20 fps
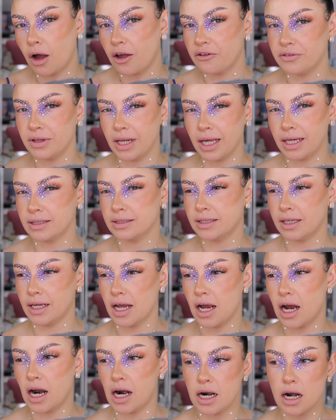I feel like
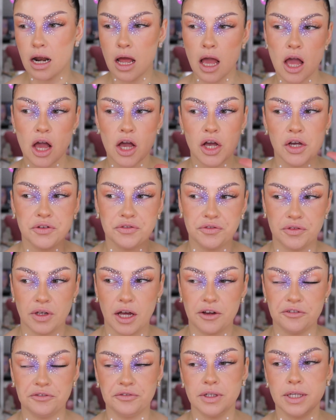they are
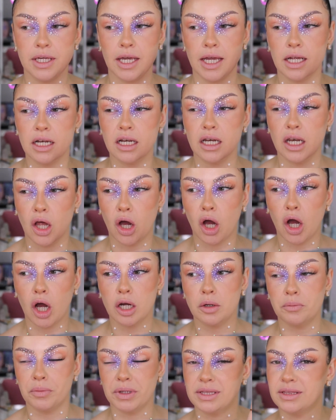fluffy and
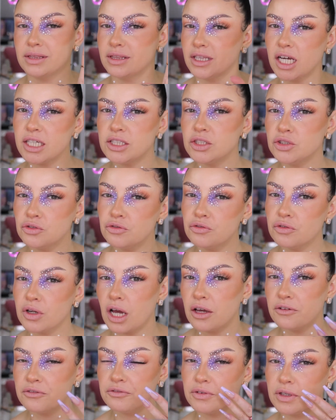long, but not too
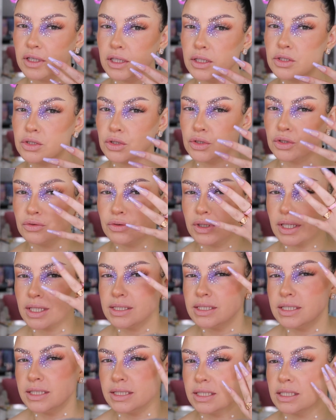fluffy, so you
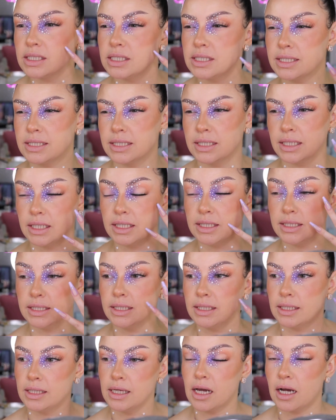can still see
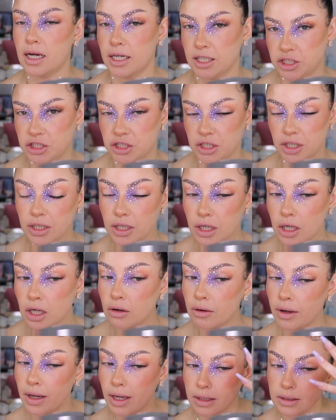the
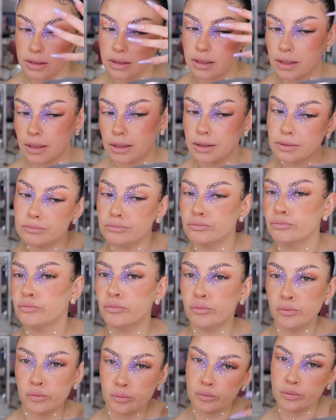eyeshadow and the,
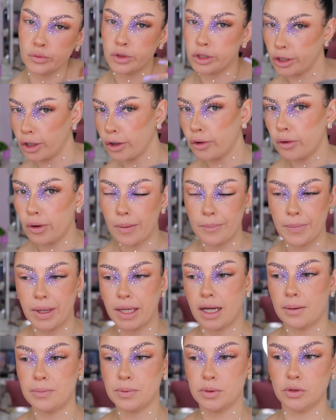you know,
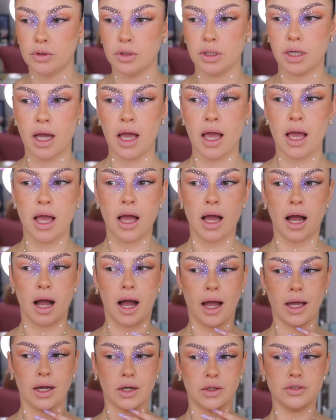makeup look.
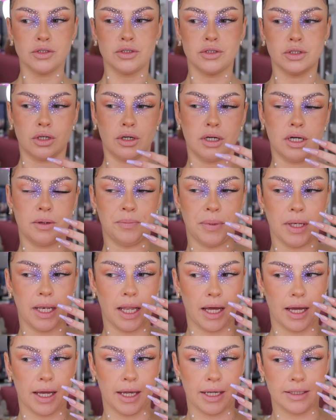I also
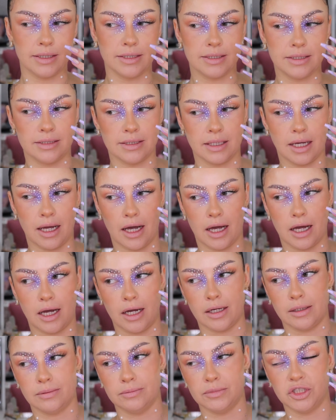applied
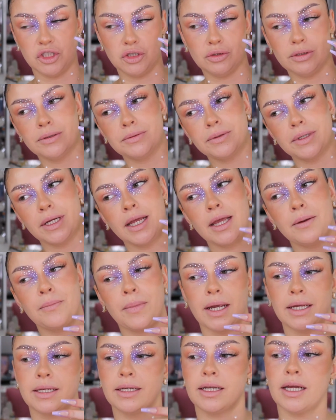some jewelry,
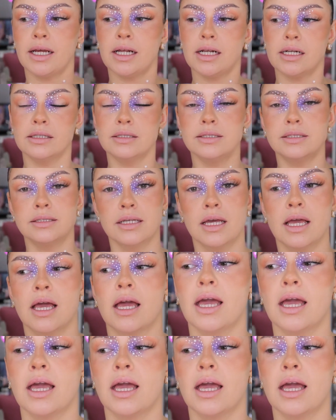my nails,